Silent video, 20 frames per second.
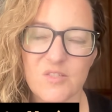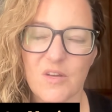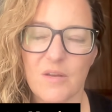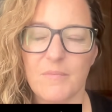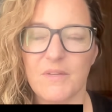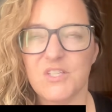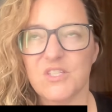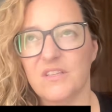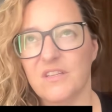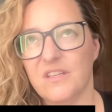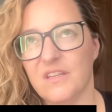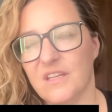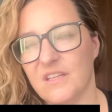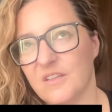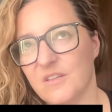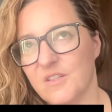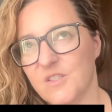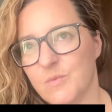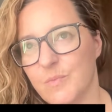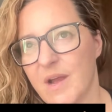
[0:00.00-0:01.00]
So I mentioned
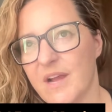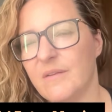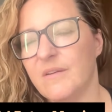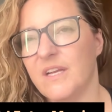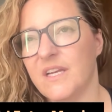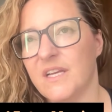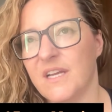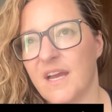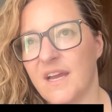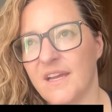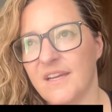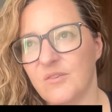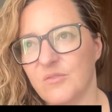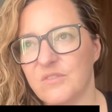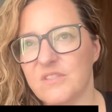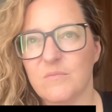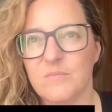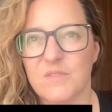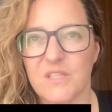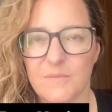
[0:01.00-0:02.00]
that there's pirate night
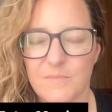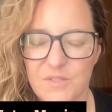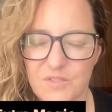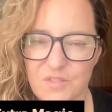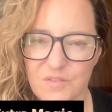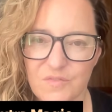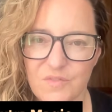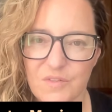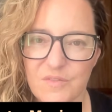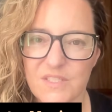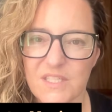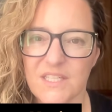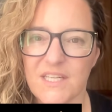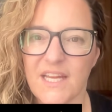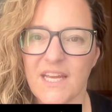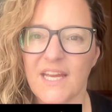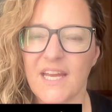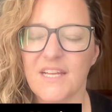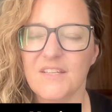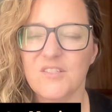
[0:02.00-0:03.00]
or sometimes there's a Frozen night.